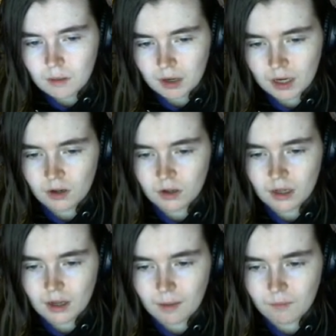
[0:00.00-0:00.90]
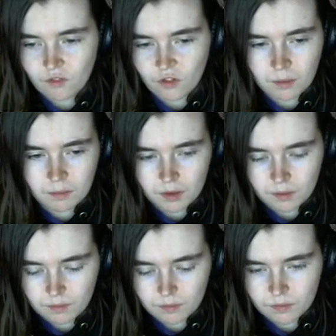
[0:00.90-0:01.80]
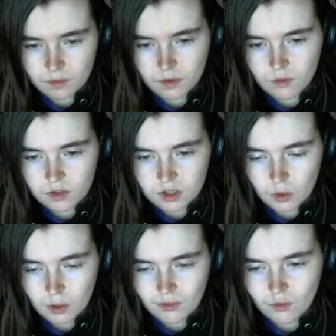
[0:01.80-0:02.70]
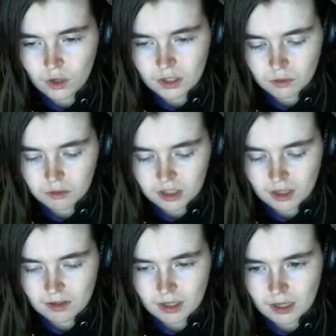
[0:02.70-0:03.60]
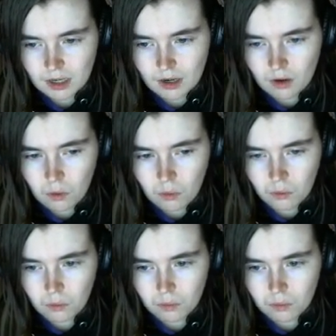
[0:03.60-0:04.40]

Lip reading: But hearing it come from Sori's voice almost gives it a whole